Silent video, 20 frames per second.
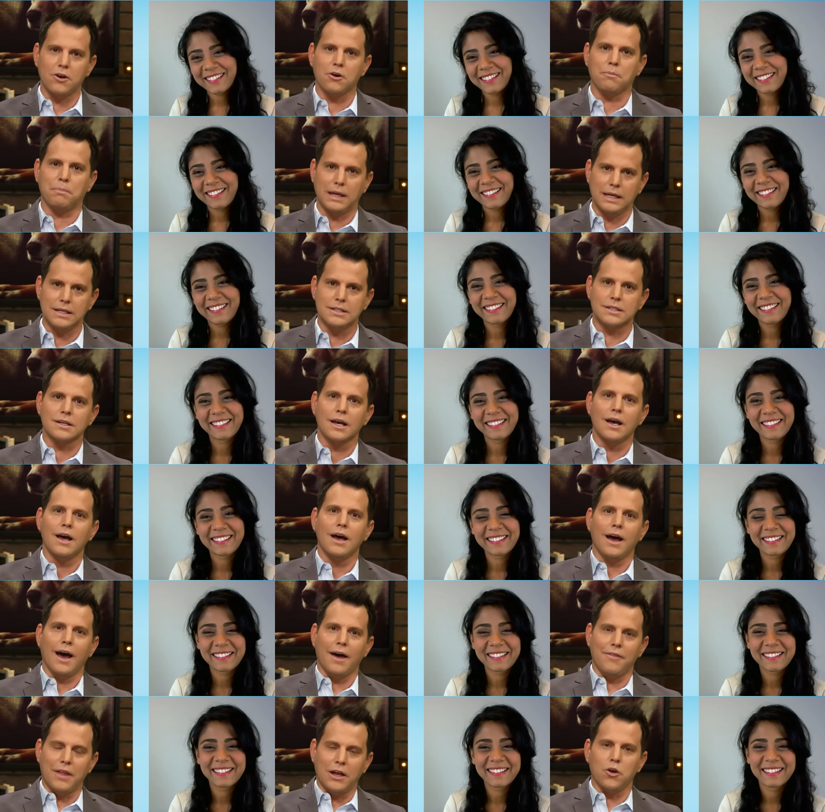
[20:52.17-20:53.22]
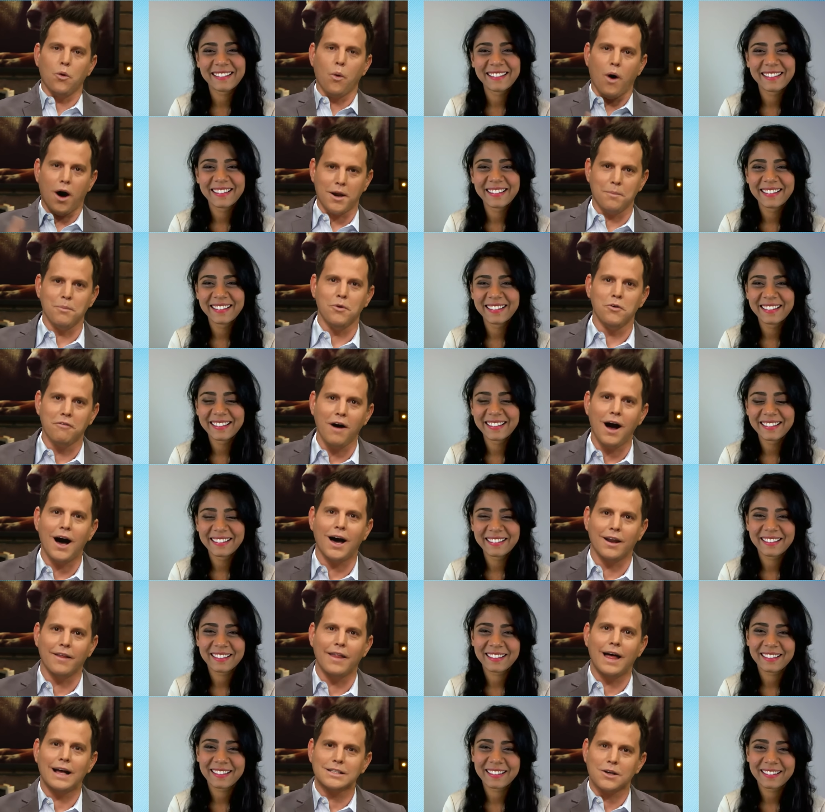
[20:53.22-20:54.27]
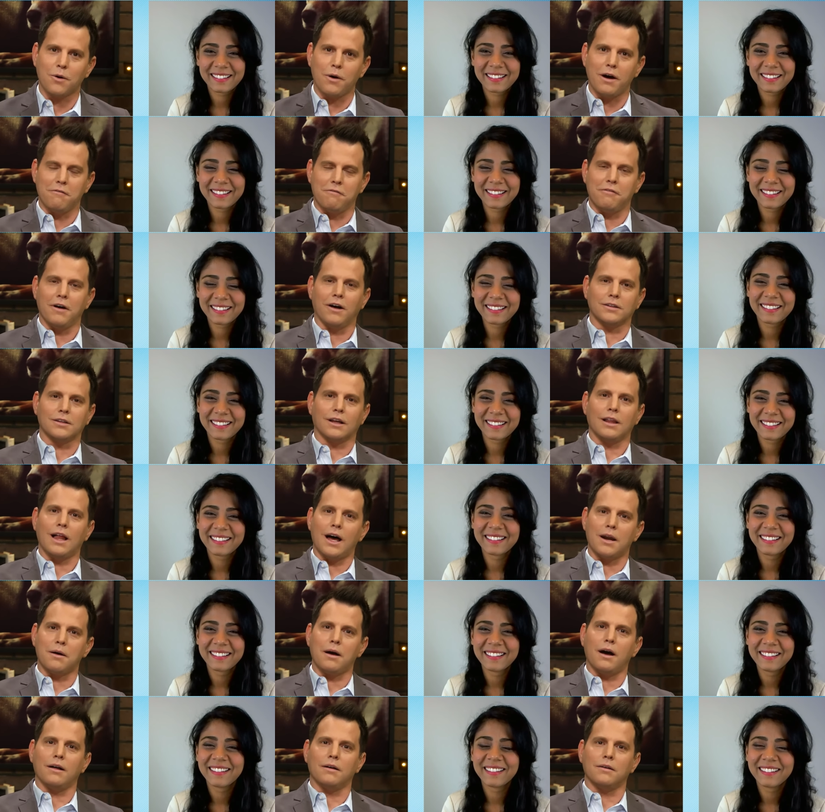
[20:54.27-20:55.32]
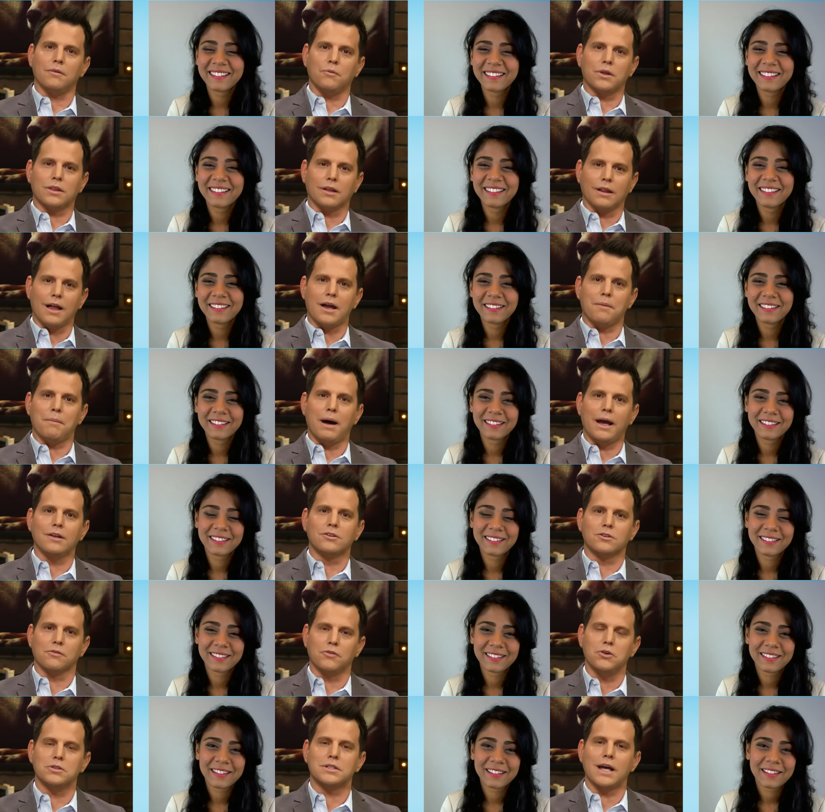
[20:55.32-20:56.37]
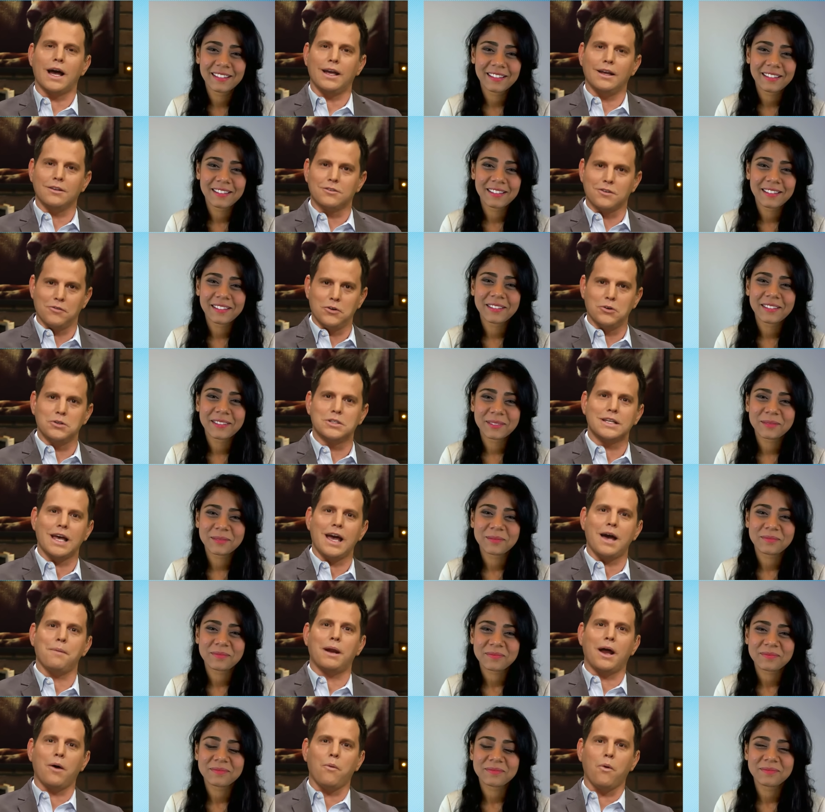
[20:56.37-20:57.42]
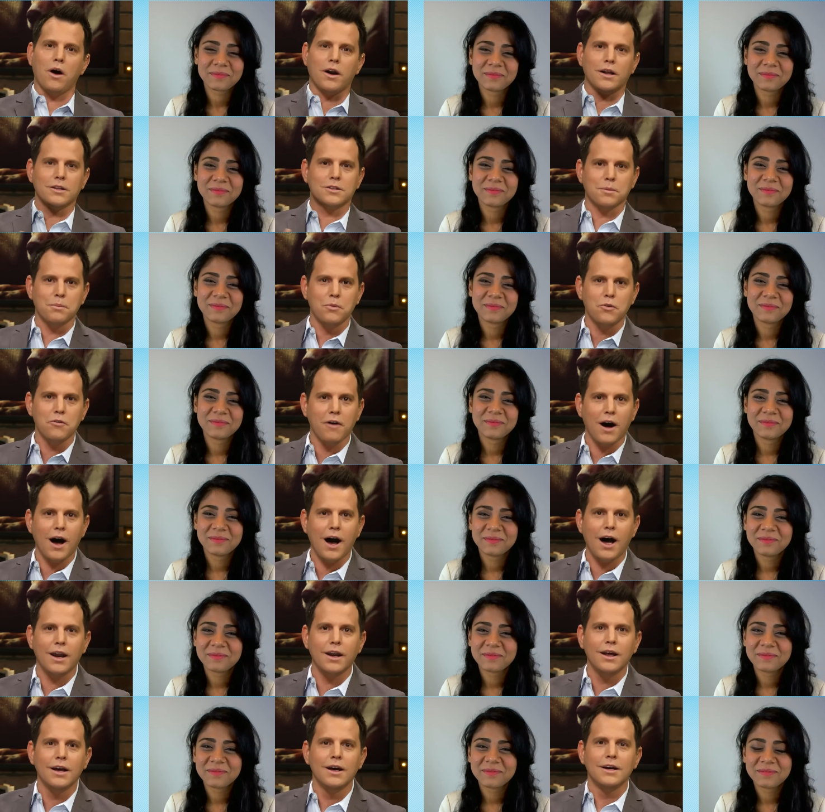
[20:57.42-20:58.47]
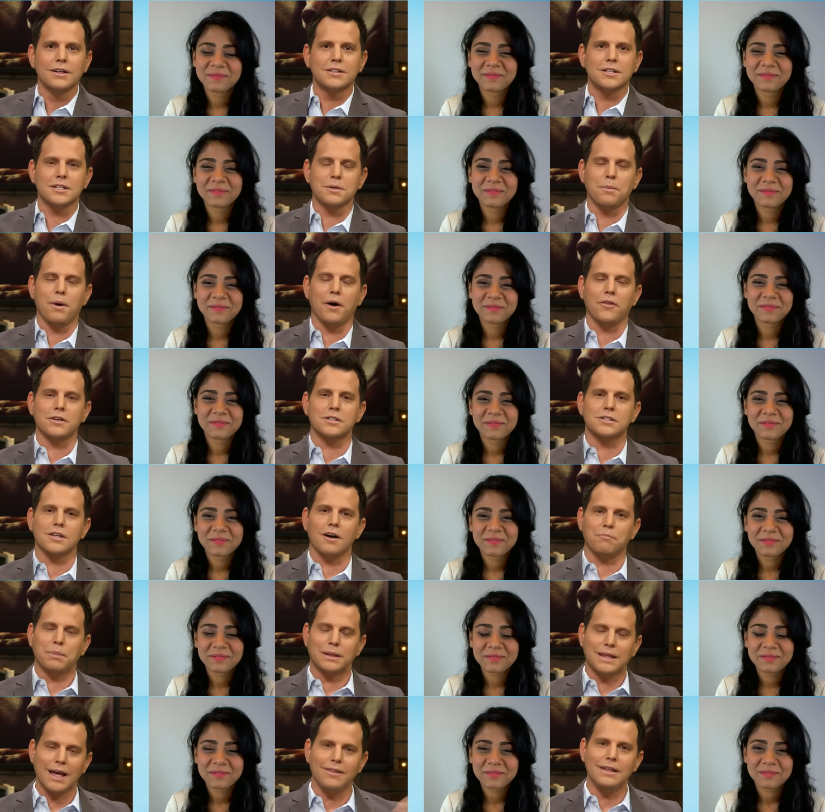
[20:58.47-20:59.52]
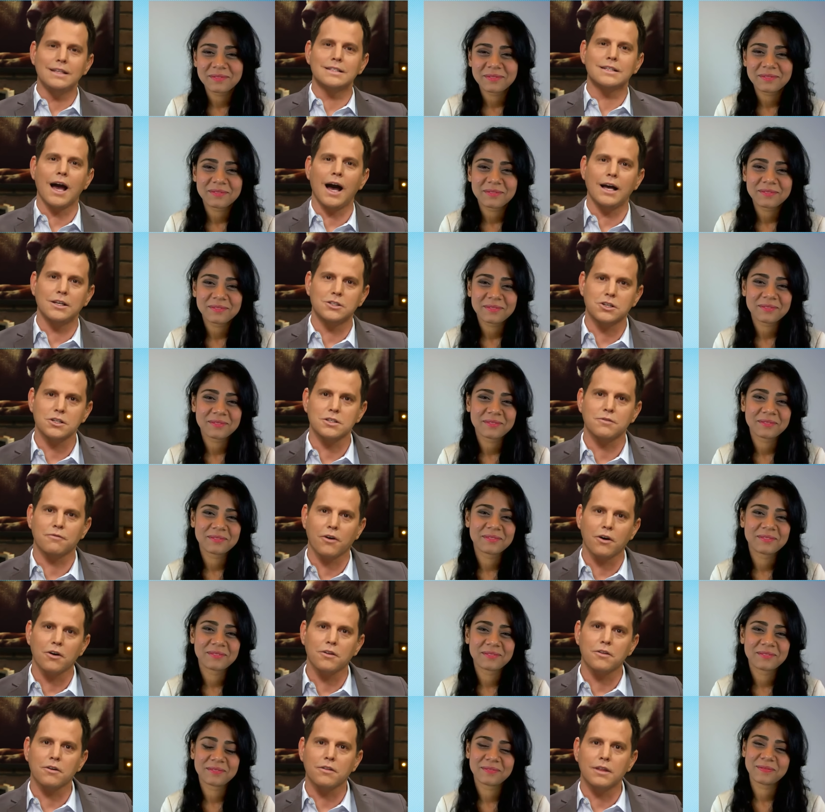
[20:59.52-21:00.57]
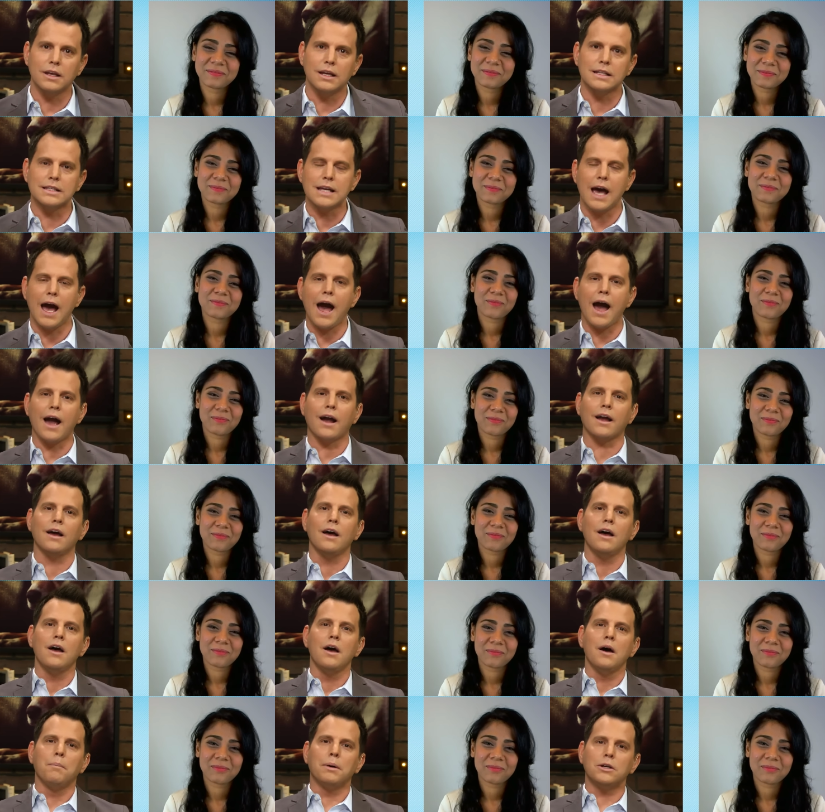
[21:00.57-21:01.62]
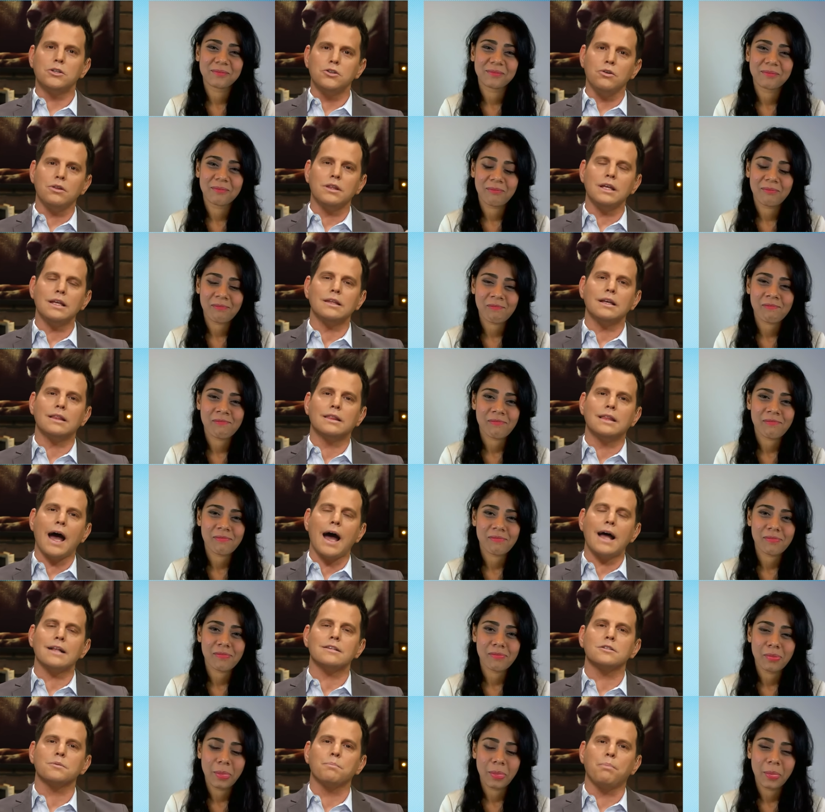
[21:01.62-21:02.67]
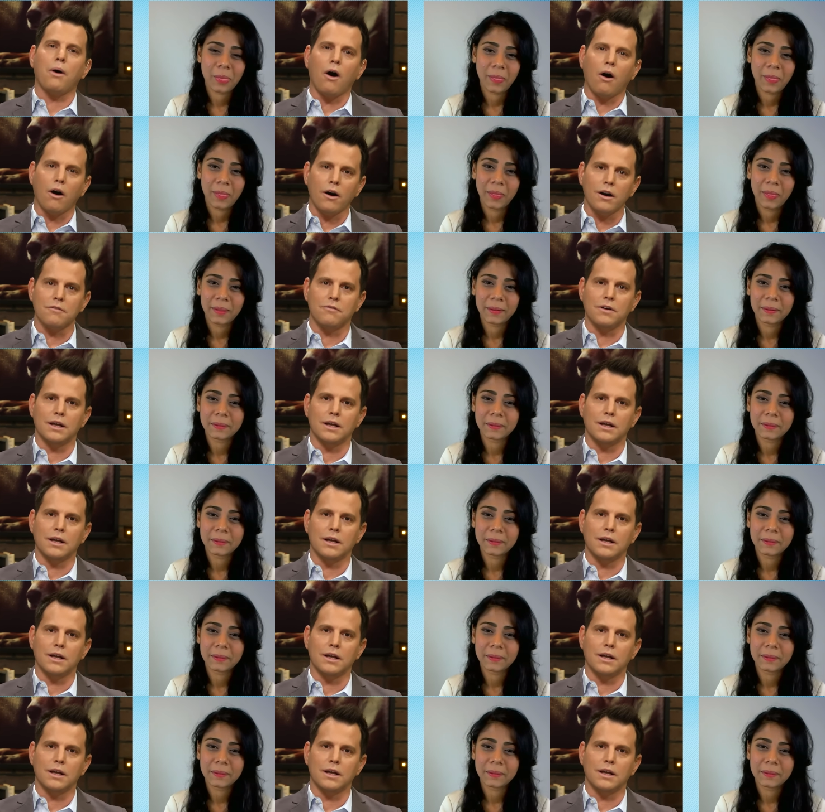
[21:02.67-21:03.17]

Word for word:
Speaker 1: your piece and then you want to move on. And that's how I felt a lot with a lot of my interviews. I interviewed Sam and I wanted to move on to some other stuff. But then these guys just further the attack. But do you think that that's part of